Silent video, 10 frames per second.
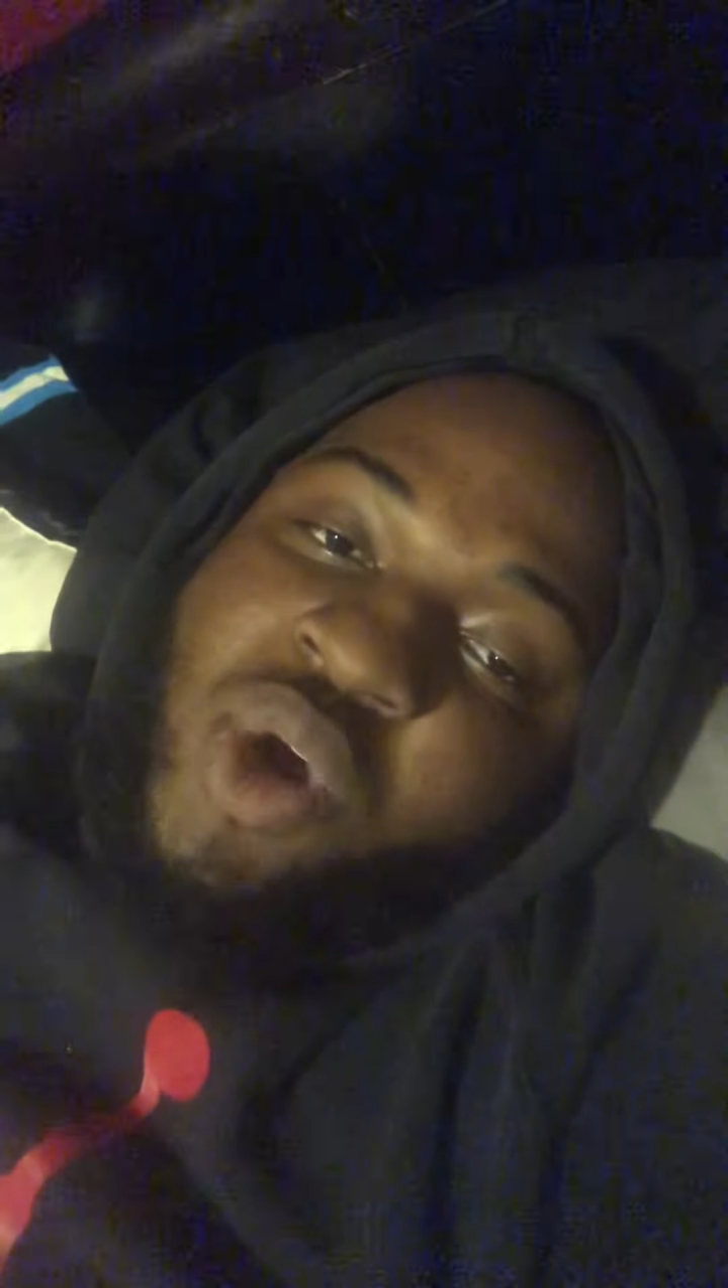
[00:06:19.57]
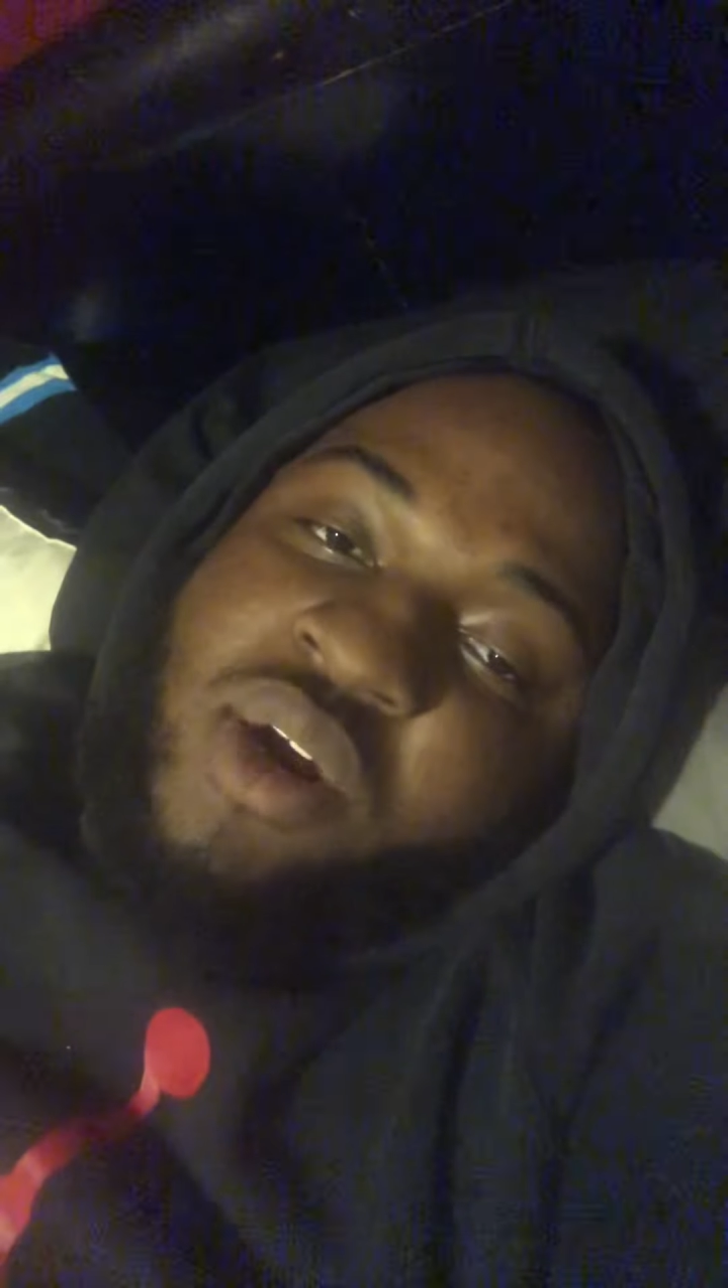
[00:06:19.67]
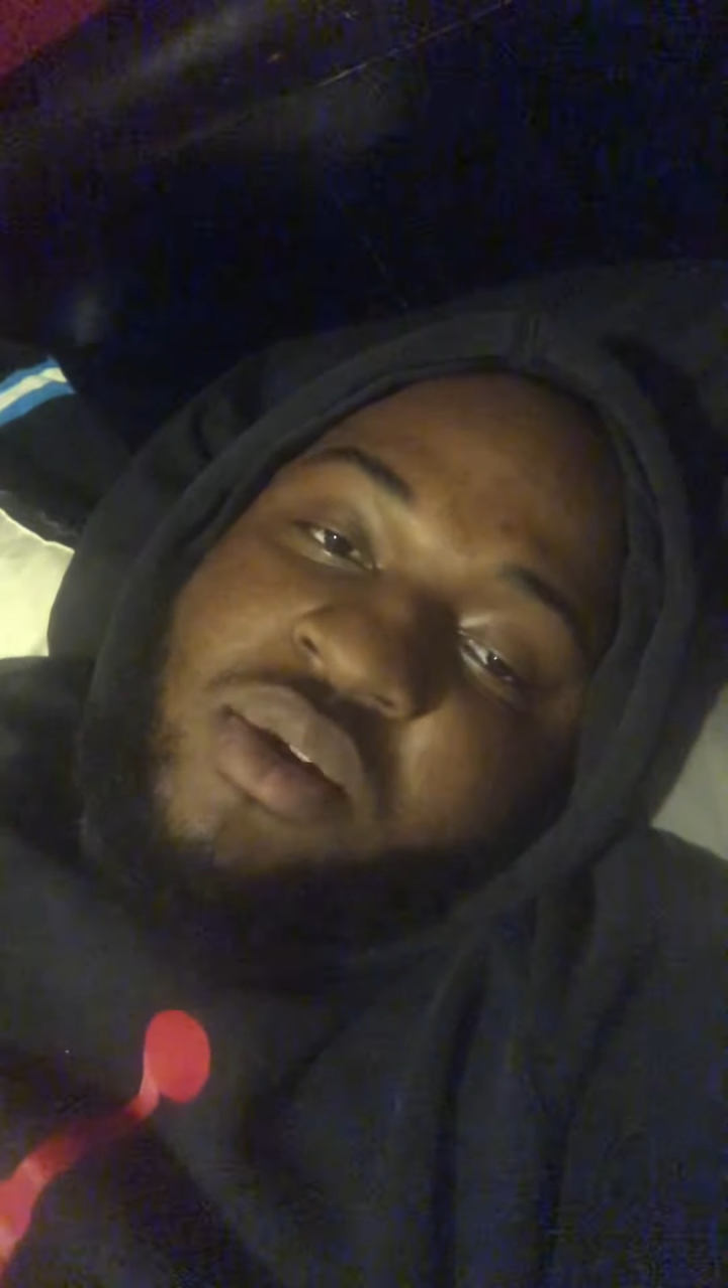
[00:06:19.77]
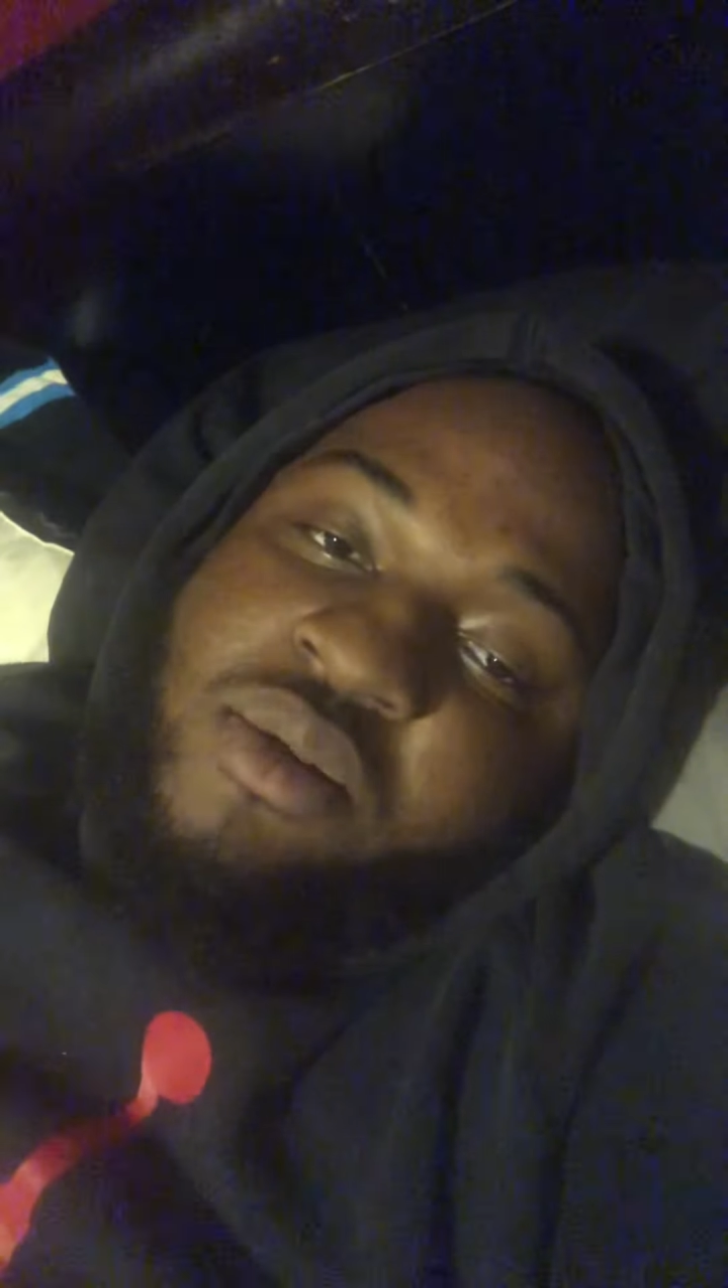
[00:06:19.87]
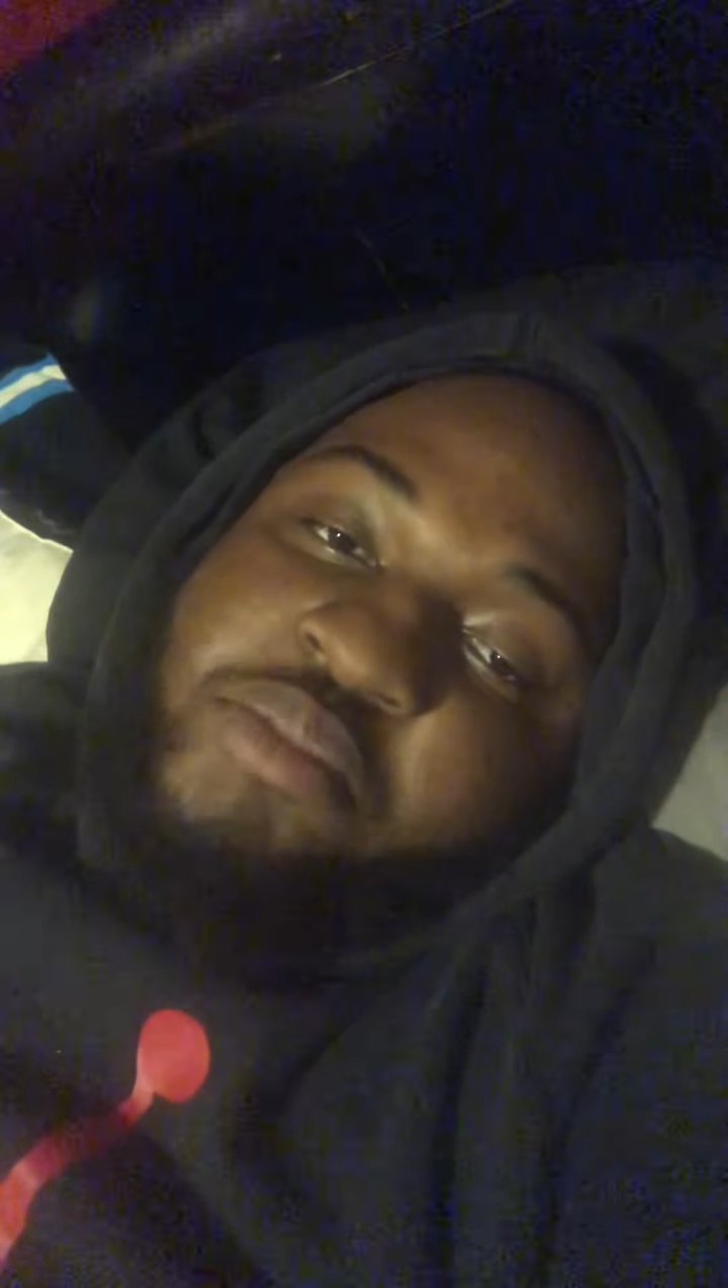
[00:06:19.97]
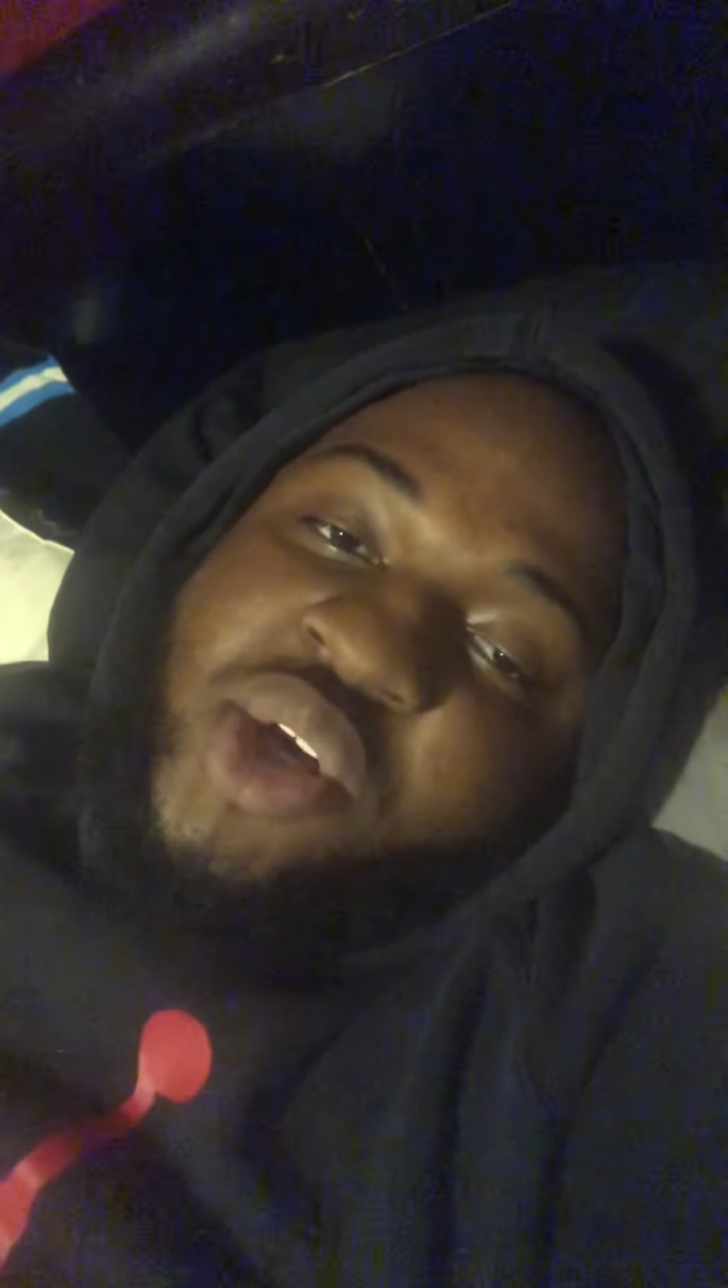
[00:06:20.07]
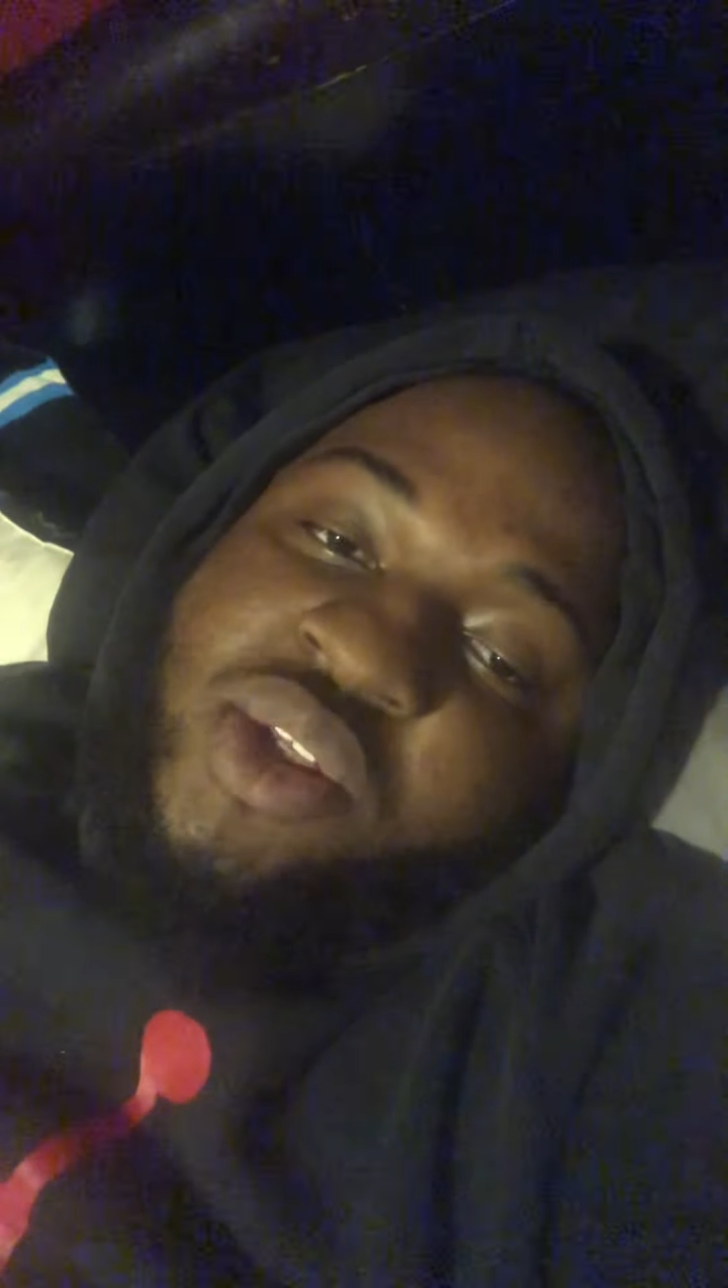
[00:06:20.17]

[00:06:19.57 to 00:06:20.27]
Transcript: it up.